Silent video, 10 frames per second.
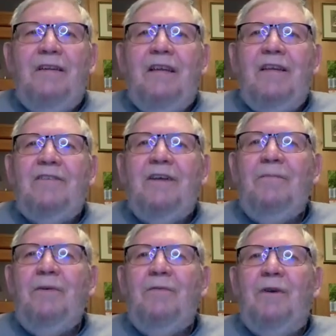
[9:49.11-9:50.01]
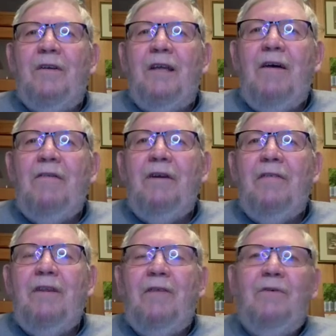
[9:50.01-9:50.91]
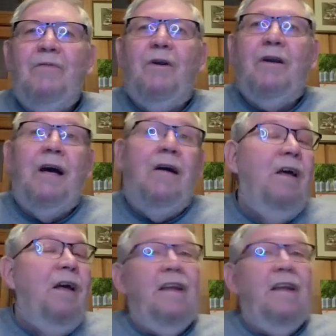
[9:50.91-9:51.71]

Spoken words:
get something worked out here that would work out.